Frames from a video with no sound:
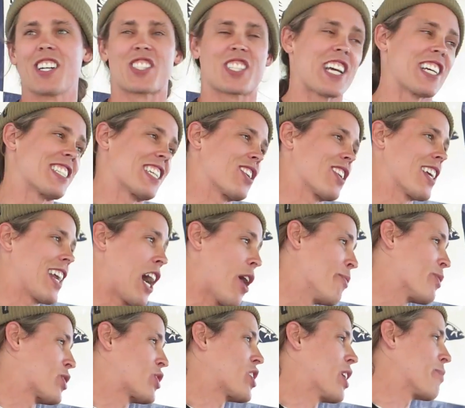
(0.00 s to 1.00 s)
I was chasing with it. I
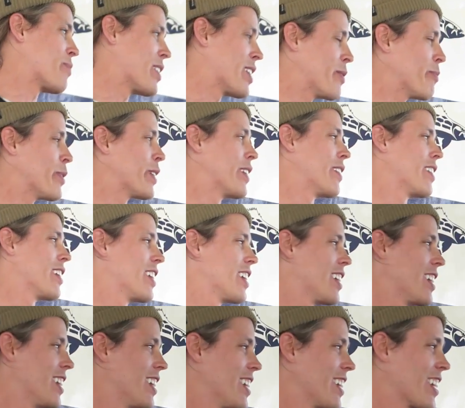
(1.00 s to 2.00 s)
almost jumped in, but
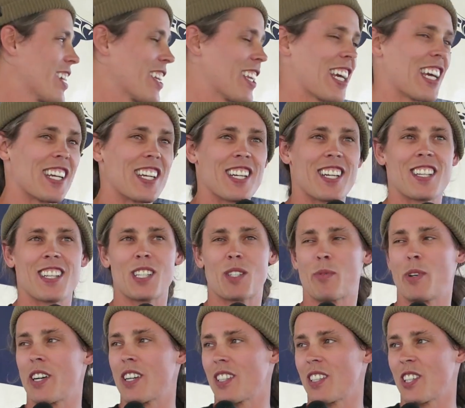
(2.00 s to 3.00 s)
the way I did it, it's
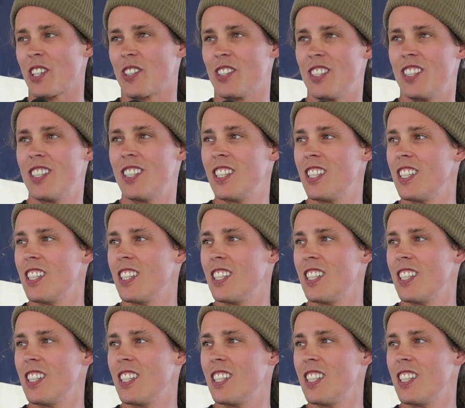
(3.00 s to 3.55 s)
probably illegal.